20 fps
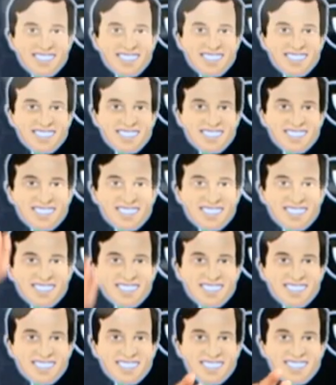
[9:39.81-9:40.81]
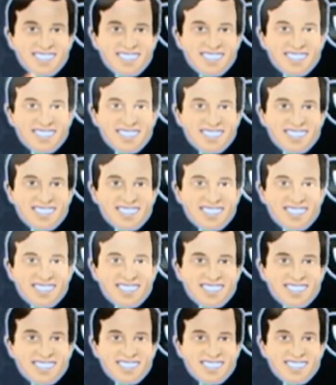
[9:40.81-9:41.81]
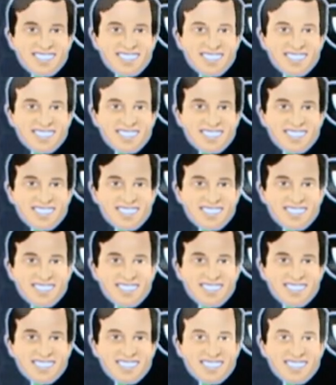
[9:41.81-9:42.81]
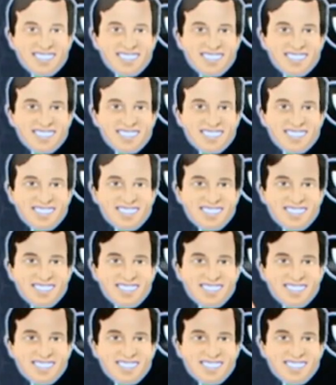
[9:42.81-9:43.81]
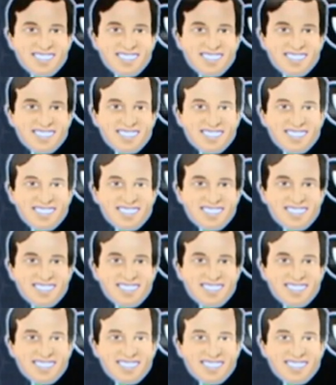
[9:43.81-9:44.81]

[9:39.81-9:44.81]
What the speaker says: (silent)